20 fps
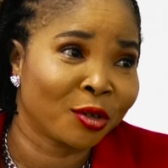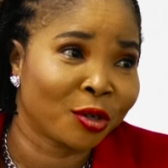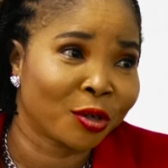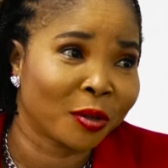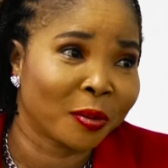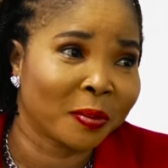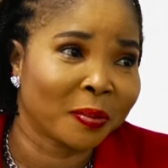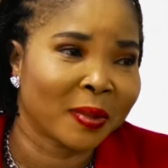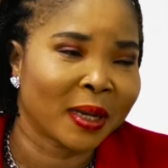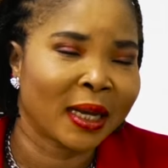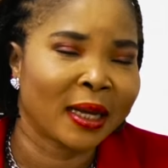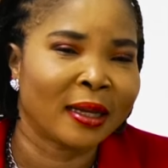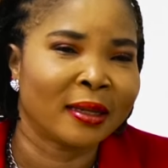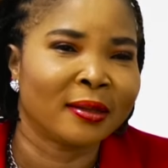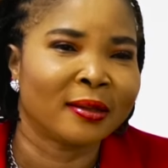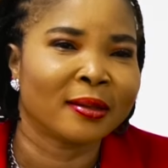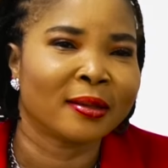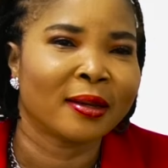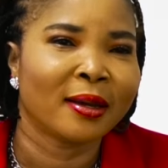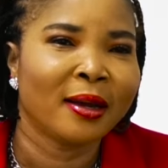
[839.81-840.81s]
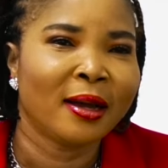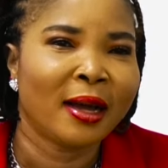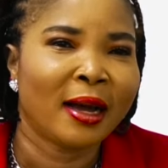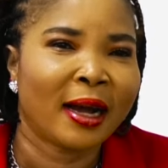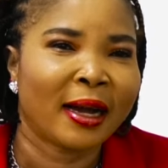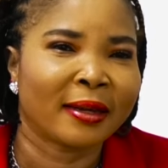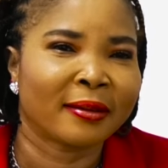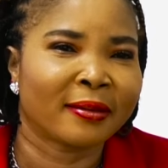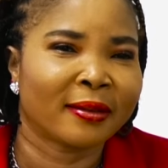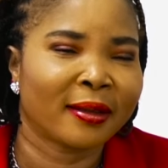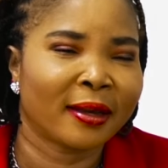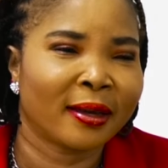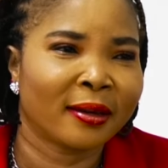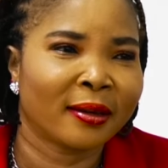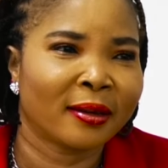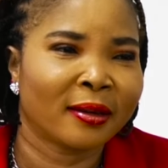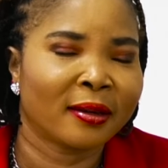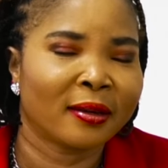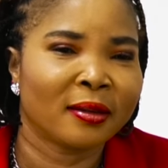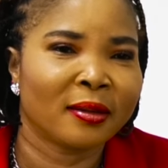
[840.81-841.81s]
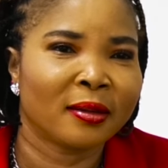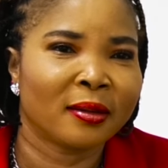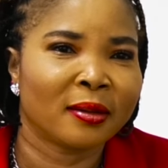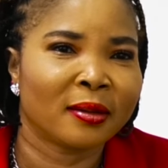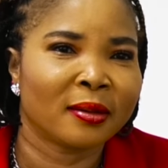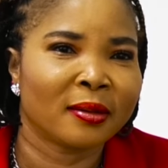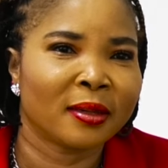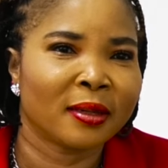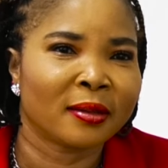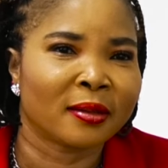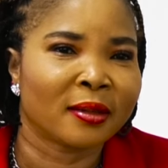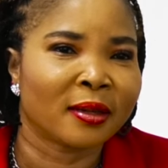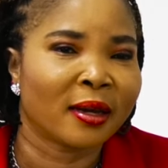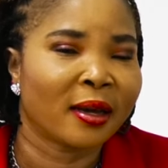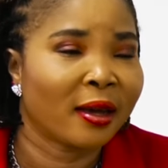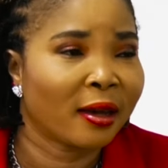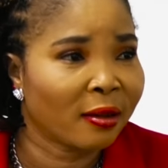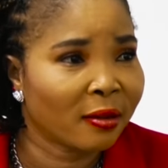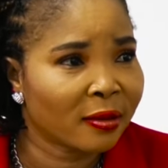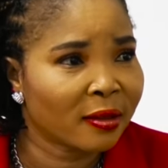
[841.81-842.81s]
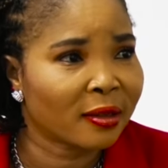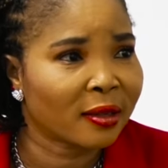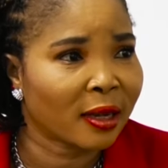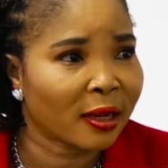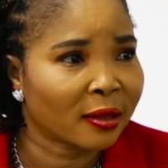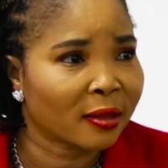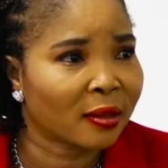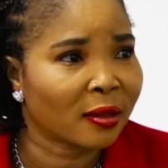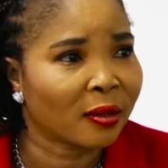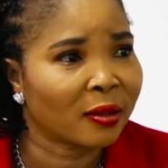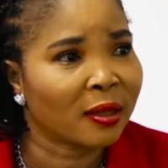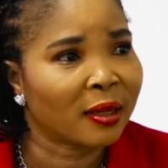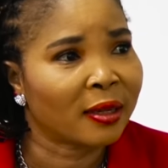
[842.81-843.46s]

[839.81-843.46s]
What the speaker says: That's, and I think is that health sector